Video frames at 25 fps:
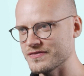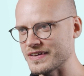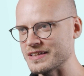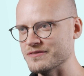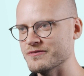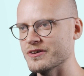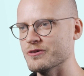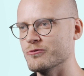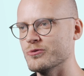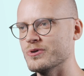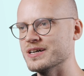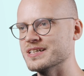than
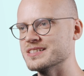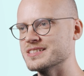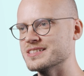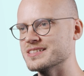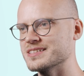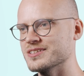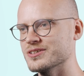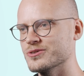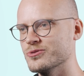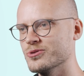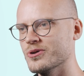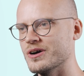the
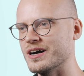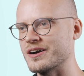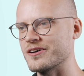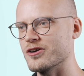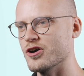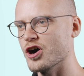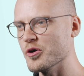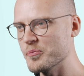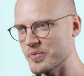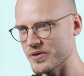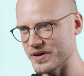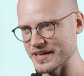ones who are
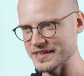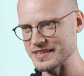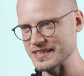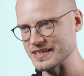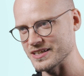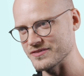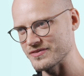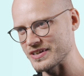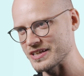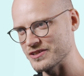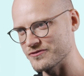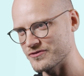
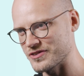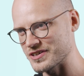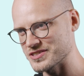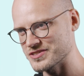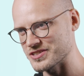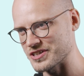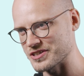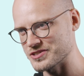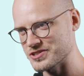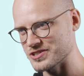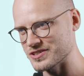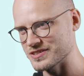operating the
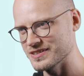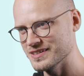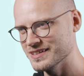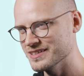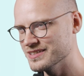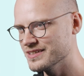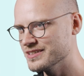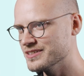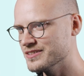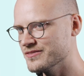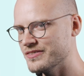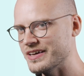infrastructure,
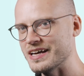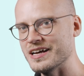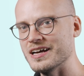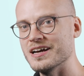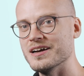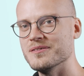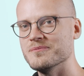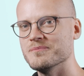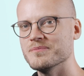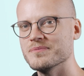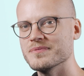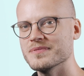
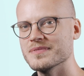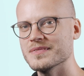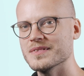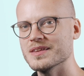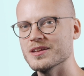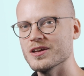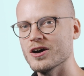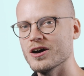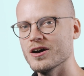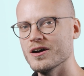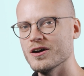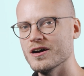the
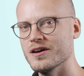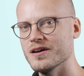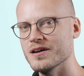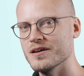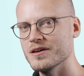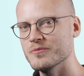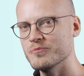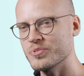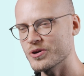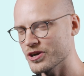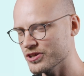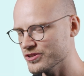
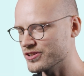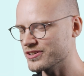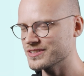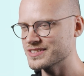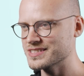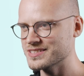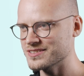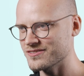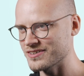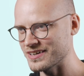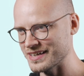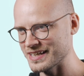
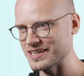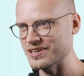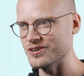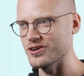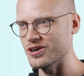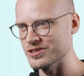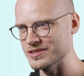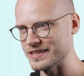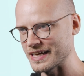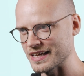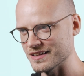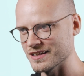products running
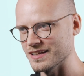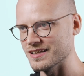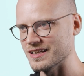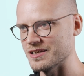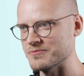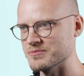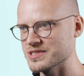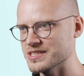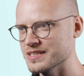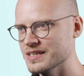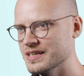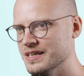on L L
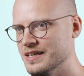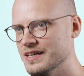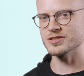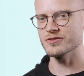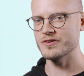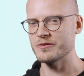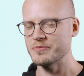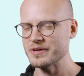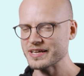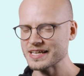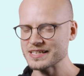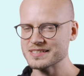Ms. So
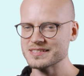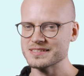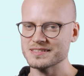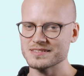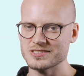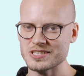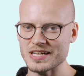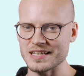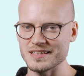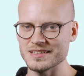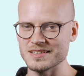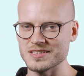the biggest
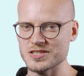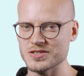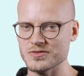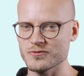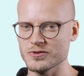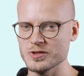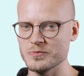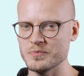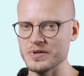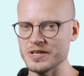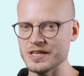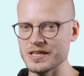challenge
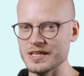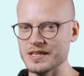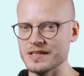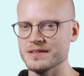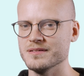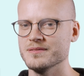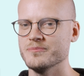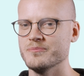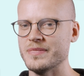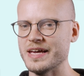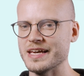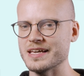would be
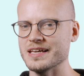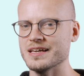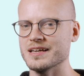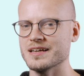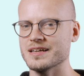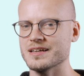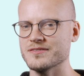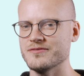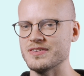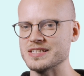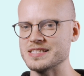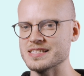
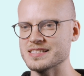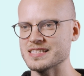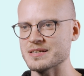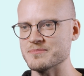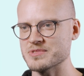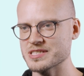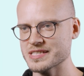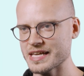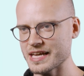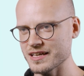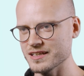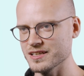making the
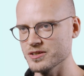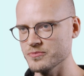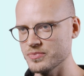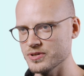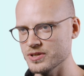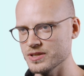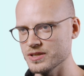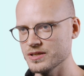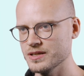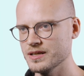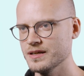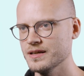system
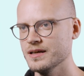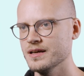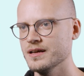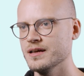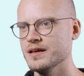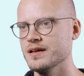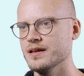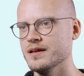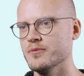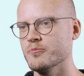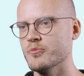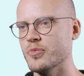scalable,
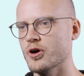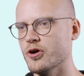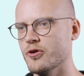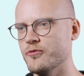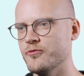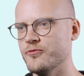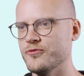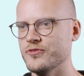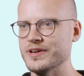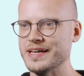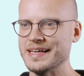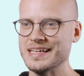
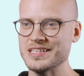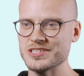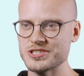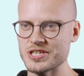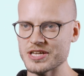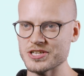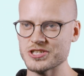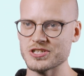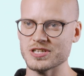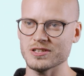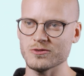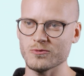both
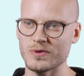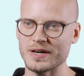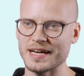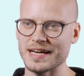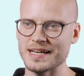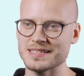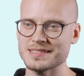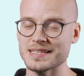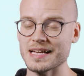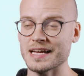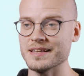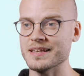
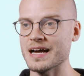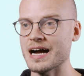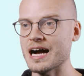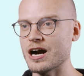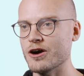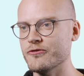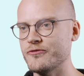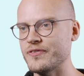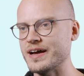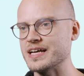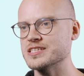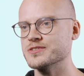ingestion-wise and
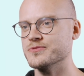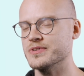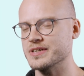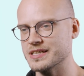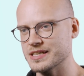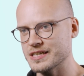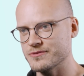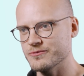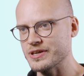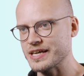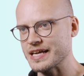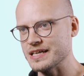how fast
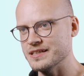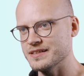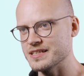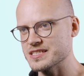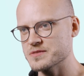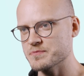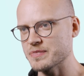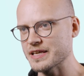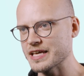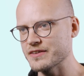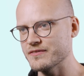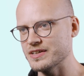we can
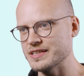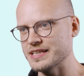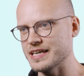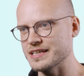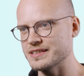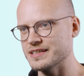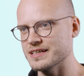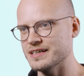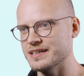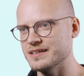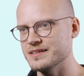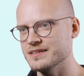display the
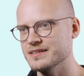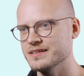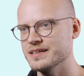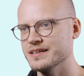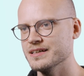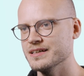data,